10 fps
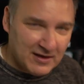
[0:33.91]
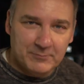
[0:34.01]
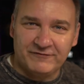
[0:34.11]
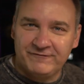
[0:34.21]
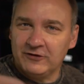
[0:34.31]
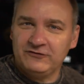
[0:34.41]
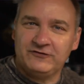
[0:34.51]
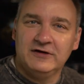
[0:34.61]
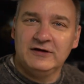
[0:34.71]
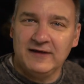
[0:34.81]
But
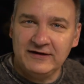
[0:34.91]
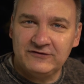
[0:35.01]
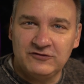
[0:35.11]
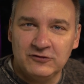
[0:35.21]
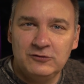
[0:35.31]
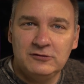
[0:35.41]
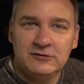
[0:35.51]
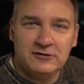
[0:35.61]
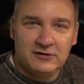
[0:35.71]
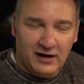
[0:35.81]
first, let's do
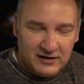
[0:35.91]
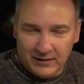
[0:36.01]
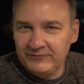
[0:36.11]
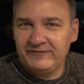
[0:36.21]
a couple of